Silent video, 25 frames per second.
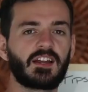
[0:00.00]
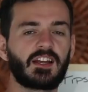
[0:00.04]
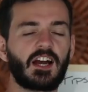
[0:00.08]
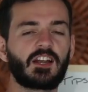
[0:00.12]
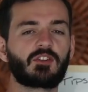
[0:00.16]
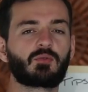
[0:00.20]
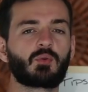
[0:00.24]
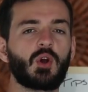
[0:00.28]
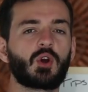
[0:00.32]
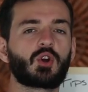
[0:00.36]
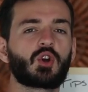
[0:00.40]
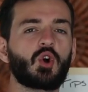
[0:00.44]

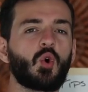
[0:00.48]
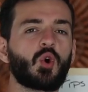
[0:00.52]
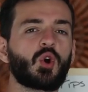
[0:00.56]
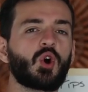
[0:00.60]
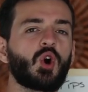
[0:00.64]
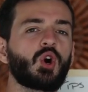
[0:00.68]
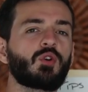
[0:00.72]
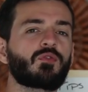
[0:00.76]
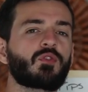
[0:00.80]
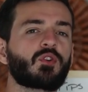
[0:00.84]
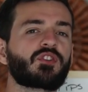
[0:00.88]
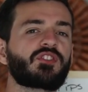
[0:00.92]
Guys, we are going
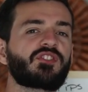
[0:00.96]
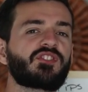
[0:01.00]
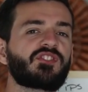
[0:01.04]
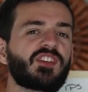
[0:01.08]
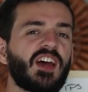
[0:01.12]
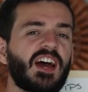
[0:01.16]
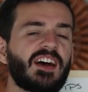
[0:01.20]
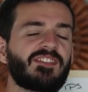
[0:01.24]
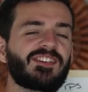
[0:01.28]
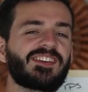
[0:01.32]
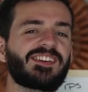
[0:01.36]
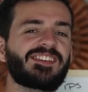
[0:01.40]
over
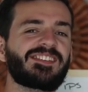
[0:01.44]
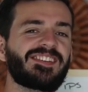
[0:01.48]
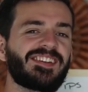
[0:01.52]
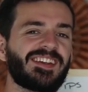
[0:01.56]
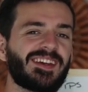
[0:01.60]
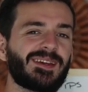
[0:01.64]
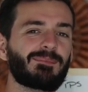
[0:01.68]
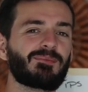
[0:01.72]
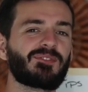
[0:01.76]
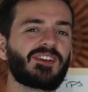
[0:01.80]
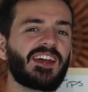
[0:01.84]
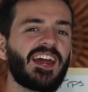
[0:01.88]
7
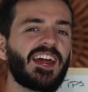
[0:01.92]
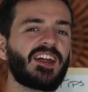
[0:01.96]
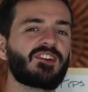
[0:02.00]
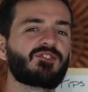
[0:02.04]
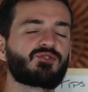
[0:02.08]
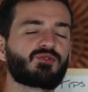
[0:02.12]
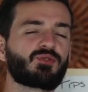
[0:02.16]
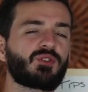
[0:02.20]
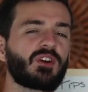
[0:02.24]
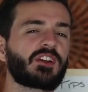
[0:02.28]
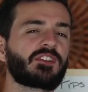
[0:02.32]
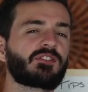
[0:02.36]
tips
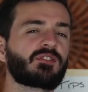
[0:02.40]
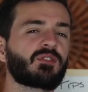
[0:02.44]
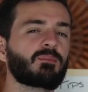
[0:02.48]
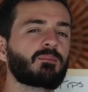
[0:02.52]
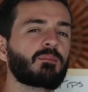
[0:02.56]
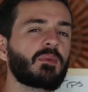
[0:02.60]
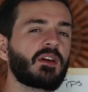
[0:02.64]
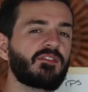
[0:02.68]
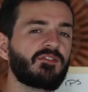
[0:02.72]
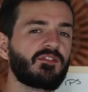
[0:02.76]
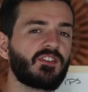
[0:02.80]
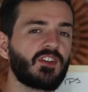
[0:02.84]
and tricks for
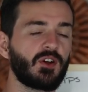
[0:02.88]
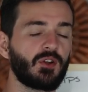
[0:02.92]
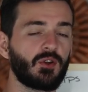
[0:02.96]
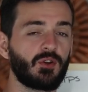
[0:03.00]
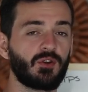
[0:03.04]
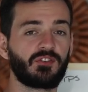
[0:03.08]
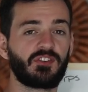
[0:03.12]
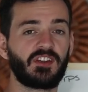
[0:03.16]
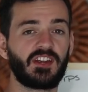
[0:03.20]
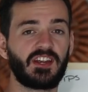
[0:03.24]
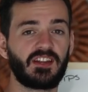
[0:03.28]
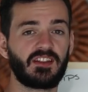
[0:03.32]

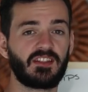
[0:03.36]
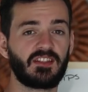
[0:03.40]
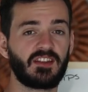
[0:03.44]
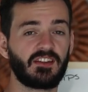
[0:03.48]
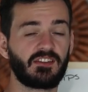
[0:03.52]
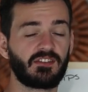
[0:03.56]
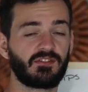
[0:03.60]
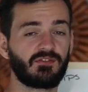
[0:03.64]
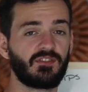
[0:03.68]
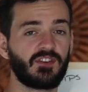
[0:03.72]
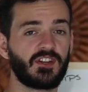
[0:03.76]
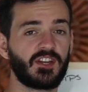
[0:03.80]
midfielders in
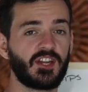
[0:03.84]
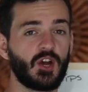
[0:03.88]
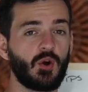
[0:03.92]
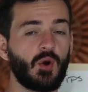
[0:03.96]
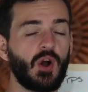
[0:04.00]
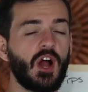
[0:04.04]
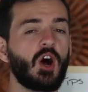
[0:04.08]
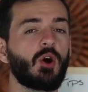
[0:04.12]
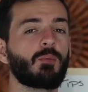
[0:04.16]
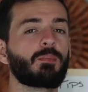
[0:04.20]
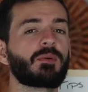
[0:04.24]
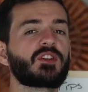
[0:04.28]
this video,
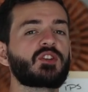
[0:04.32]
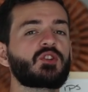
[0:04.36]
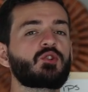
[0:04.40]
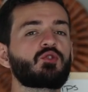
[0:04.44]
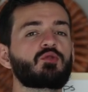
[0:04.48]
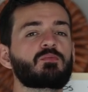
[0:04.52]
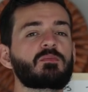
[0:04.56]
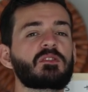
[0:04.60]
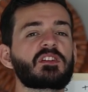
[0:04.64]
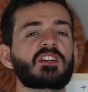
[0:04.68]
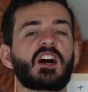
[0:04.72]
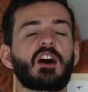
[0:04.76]
helping you
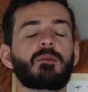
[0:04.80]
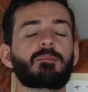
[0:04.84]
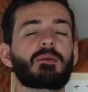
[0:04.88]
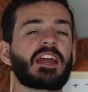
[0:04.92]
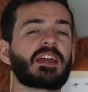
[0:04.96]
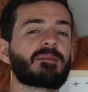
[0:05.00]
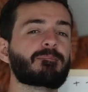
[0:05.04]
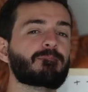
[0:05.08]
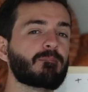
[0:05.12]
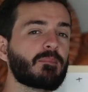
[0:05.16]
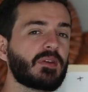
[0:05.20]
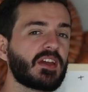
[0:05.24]
to become
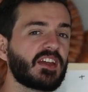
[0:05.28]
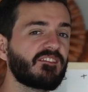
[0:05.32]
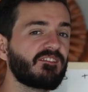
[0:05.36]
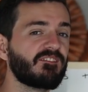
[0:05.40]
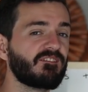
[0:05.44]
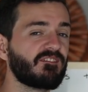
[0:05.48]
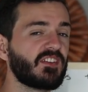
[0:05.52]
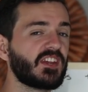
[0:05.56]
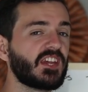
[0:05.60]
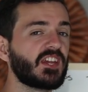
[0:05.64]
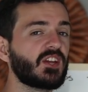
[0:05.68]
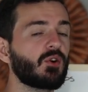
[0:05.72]
a
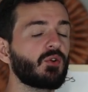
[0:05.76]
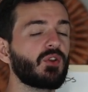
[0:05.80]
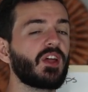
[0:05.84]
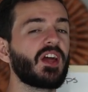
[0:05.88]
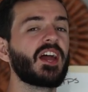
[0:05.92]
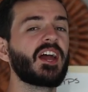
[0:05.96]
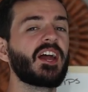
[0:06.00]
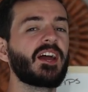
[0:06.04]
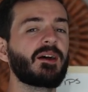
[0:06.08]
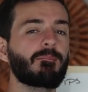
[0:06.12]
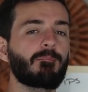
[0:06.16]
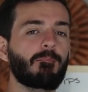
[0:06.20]
midfield
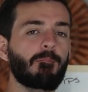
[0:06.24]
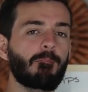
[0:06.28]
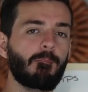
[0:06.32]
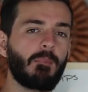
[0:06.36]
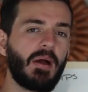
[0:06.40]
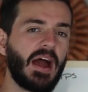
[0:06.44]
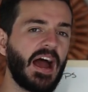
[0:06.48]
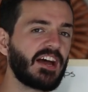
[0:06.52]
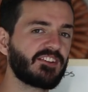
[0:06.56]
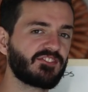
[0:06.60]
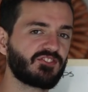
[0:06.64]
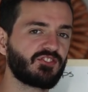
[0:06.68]

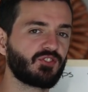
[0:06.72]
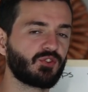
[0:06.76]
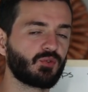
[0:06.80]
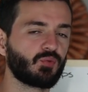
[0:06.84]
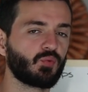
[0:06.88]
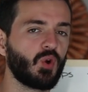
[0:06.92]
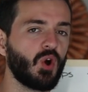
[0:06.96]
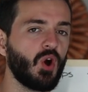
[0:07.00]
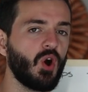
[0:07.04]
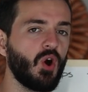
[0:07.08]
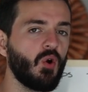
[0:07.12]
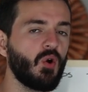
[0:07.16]

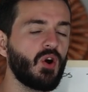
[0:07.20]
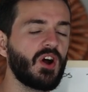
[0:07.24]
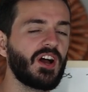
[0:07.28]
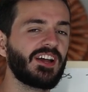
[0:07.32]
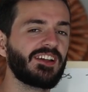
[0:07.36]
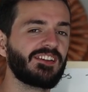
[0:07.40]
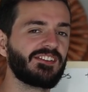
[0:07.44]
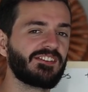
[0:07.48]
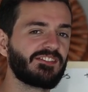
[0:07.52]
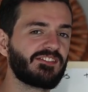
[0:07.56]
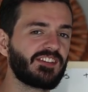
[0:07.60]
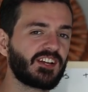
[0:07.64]
maestro.
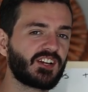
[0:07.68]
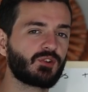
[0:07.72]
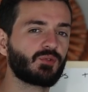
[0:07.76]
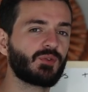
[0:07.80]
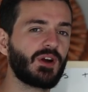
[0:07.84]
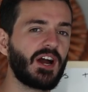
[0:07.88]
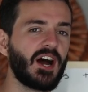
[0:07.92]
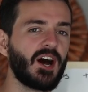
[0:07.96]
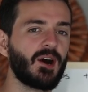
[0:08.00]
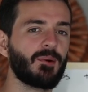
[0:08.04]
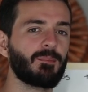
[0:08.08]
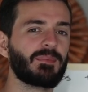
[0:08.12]
Stick
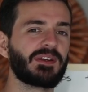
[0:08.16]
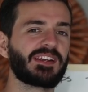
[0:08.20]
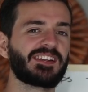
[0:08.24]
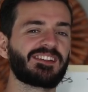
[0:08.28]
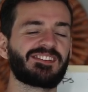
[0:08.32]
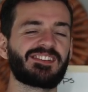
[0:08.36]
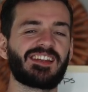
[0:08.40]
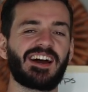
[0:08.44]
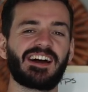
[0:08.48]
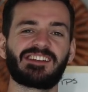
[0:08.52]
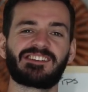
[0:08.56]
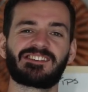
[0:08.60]
around
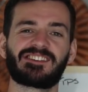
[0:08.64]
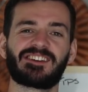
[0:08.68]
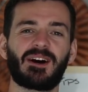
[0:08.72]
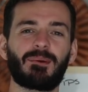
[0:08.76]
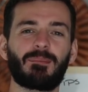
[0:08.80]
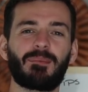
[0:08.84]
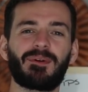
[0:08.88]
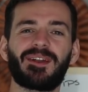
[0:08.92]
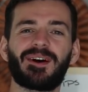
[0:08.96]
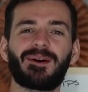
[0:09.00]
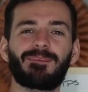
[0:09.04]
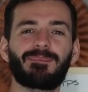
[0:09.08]
because that's
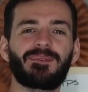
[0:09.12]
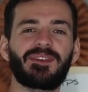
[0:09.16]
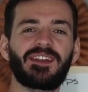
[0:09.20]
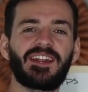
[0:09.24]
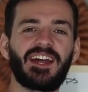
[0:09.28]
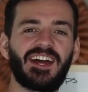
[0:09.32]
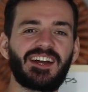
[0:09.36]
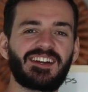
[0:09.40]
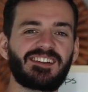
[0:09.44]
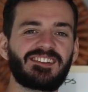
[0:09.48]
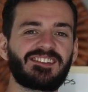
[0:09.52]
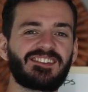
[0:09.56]
coming up
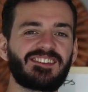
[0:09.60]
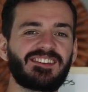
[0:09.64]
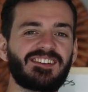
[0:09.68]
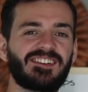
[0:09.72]
next.